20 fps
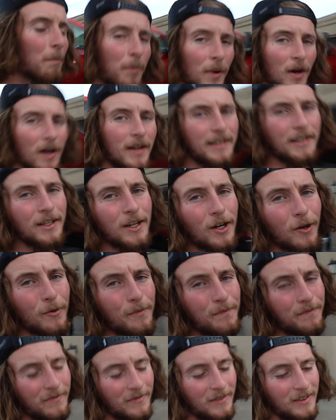But you
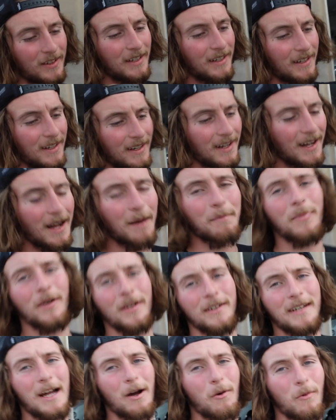know, I'm
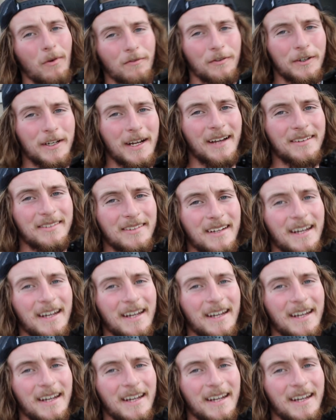putting out one for you guys